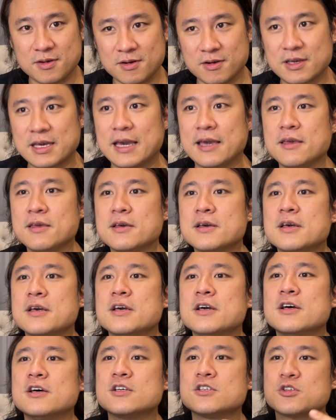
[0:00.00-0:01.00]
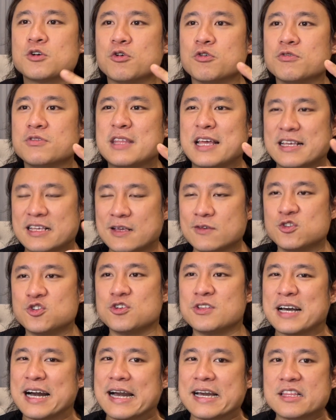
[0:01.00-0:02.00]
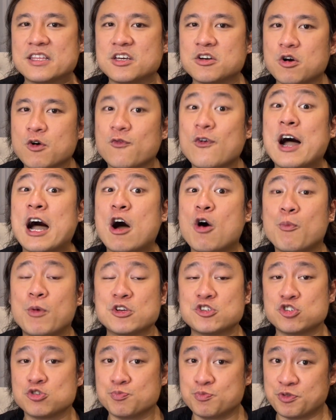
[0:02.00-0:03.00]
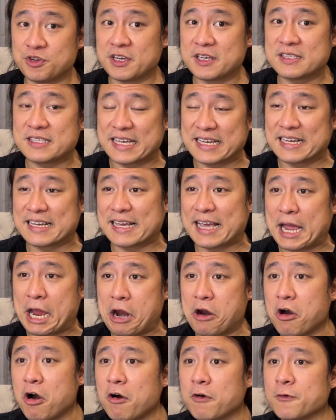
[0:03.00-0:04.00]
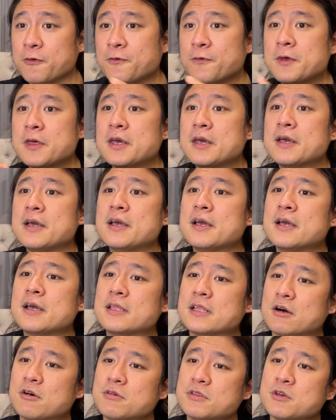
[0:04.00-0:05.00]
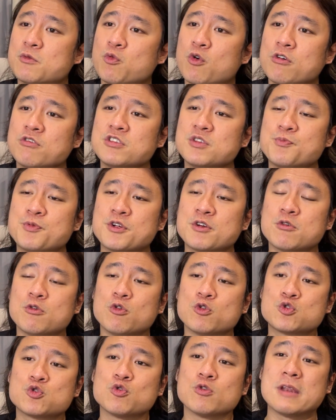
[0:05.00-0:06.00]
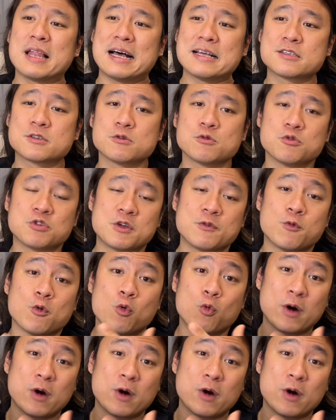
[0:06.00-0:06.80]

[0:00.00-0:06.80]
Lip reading: okay? So that gives you an idea of how much you're being taken care of. Now, the warranty period also lasts only for